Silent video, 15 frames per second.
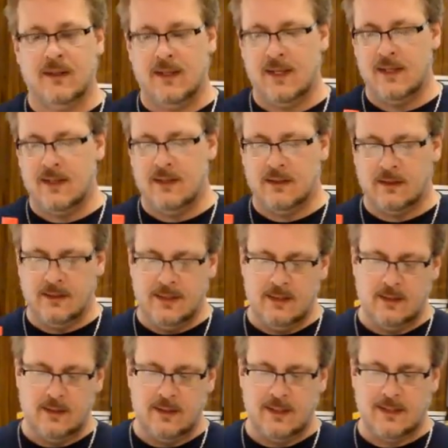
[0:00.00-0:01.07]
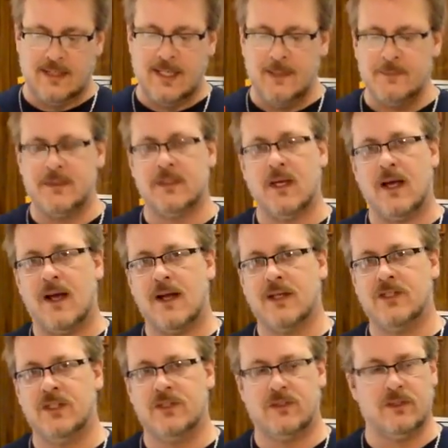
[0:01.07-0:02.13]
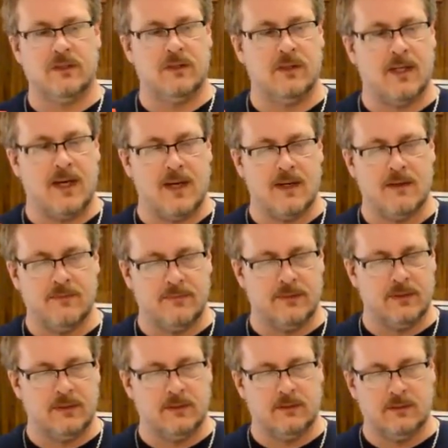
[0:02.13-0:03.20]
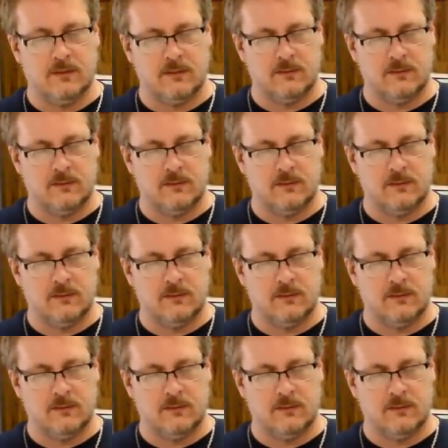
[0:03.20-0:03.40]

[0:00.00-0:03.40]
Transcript: and it keeps the oxygen out of the